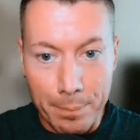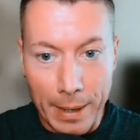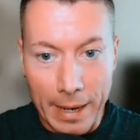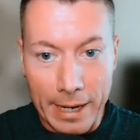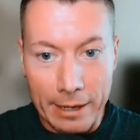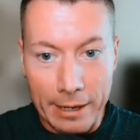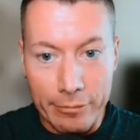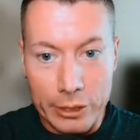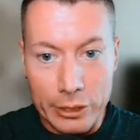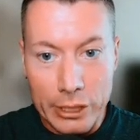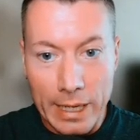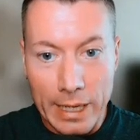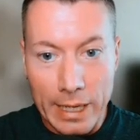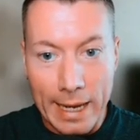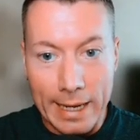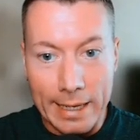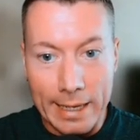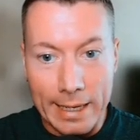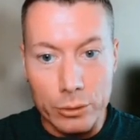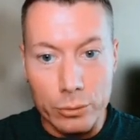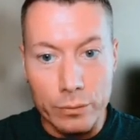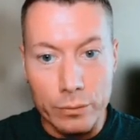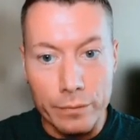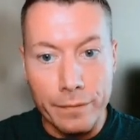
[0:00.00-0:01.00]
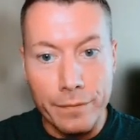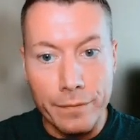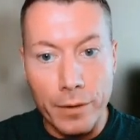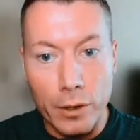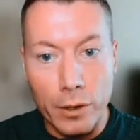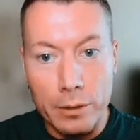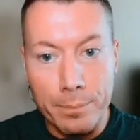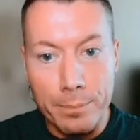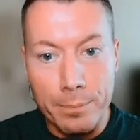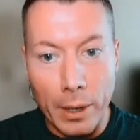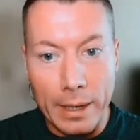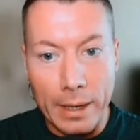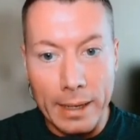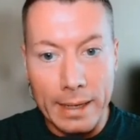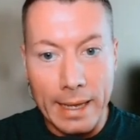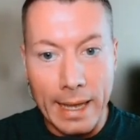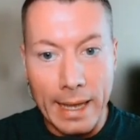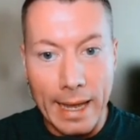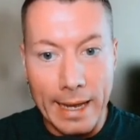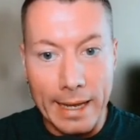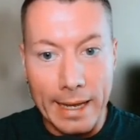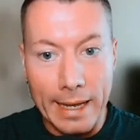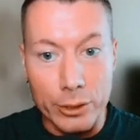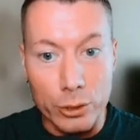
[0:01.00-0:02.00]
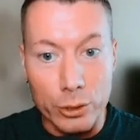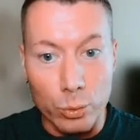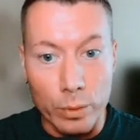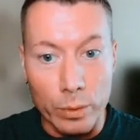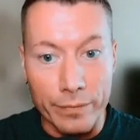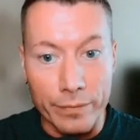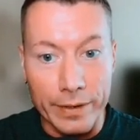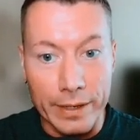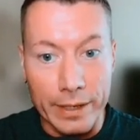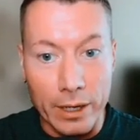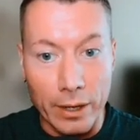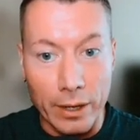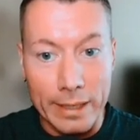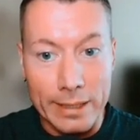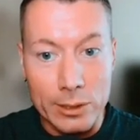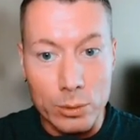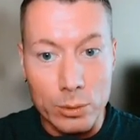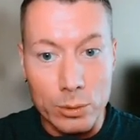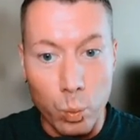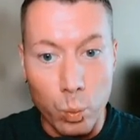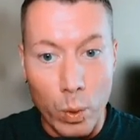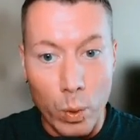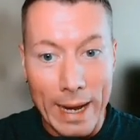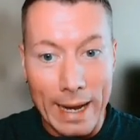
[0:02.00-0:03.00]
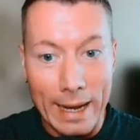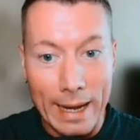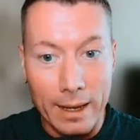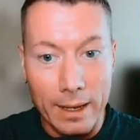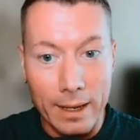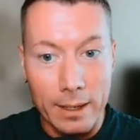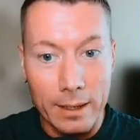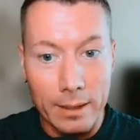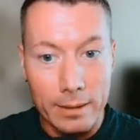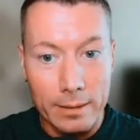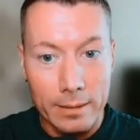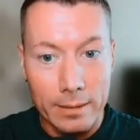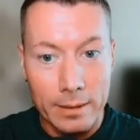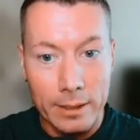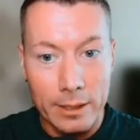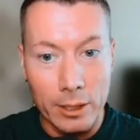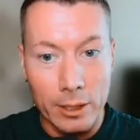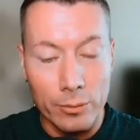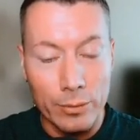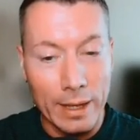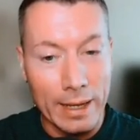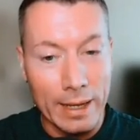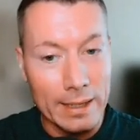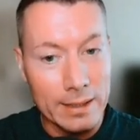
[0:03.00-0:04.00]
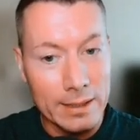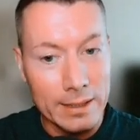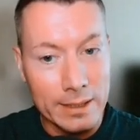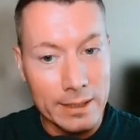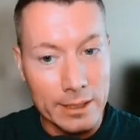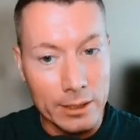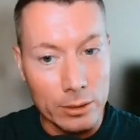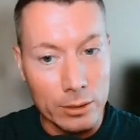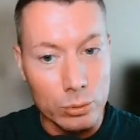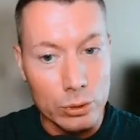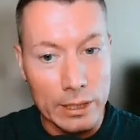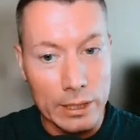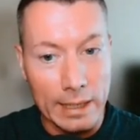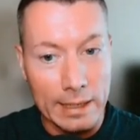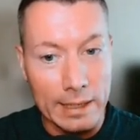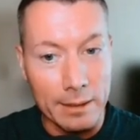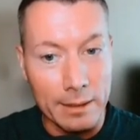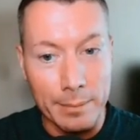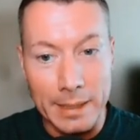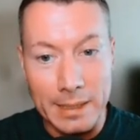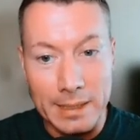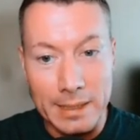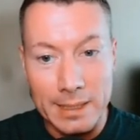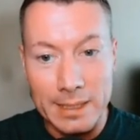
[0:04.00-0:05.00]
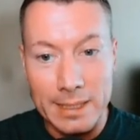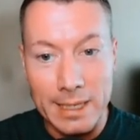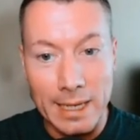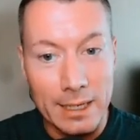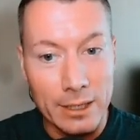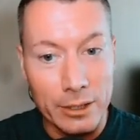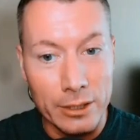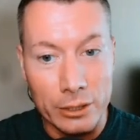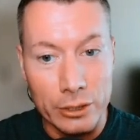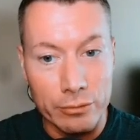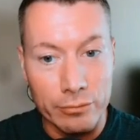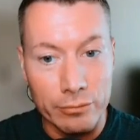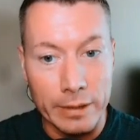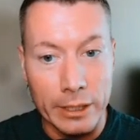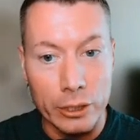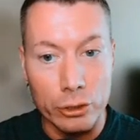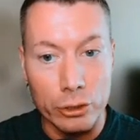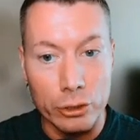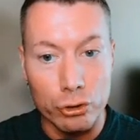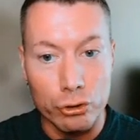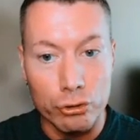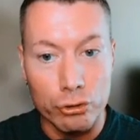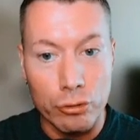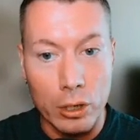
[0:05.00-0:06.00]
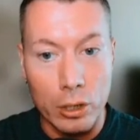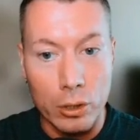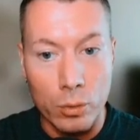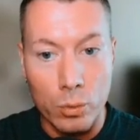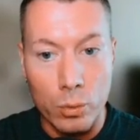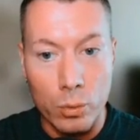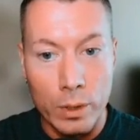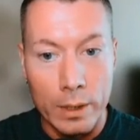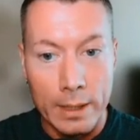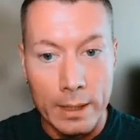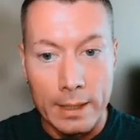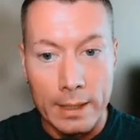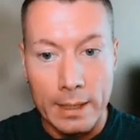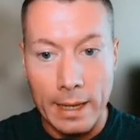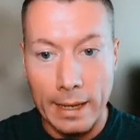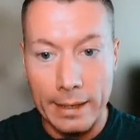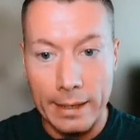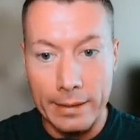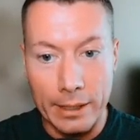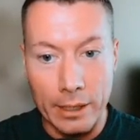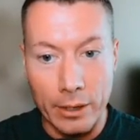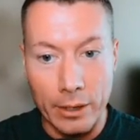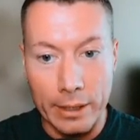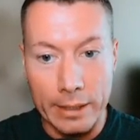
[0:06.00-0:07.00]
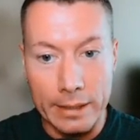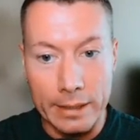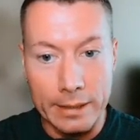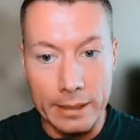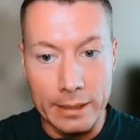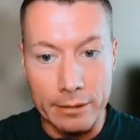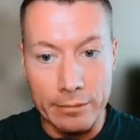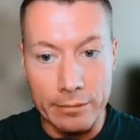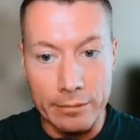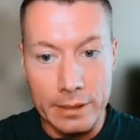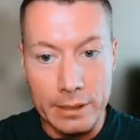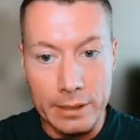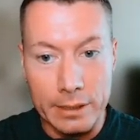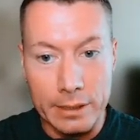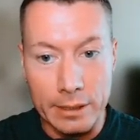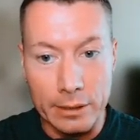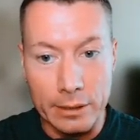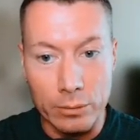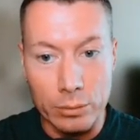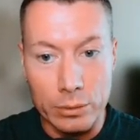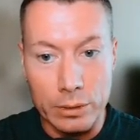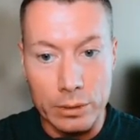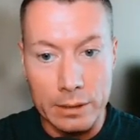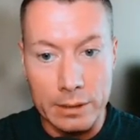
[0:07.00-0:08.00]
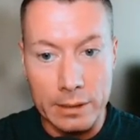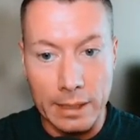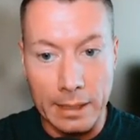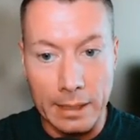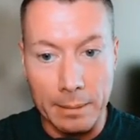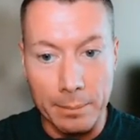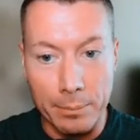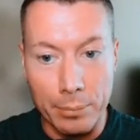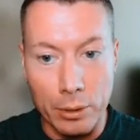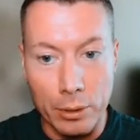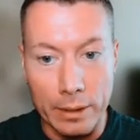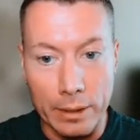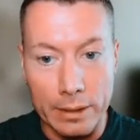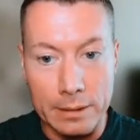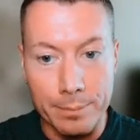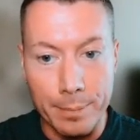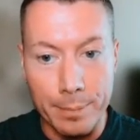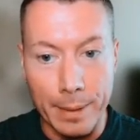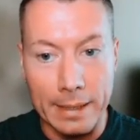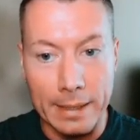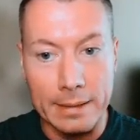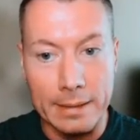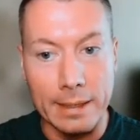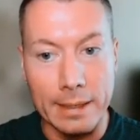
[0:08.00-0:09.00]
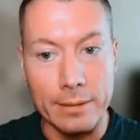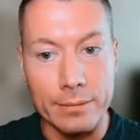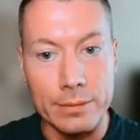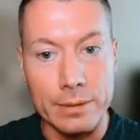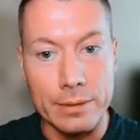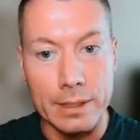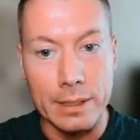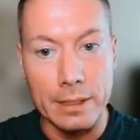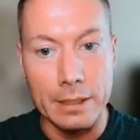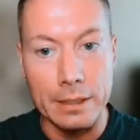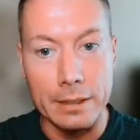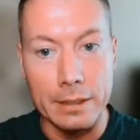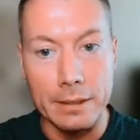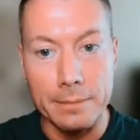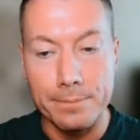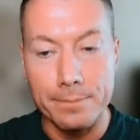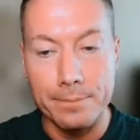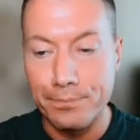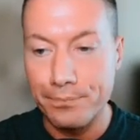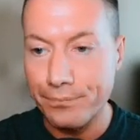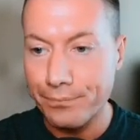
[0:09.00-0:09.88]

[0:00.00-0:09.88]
bearish candle followed by a candle with a nice wick. You know, that is still telling me sellers are in control and the idea is still to take price back down to here.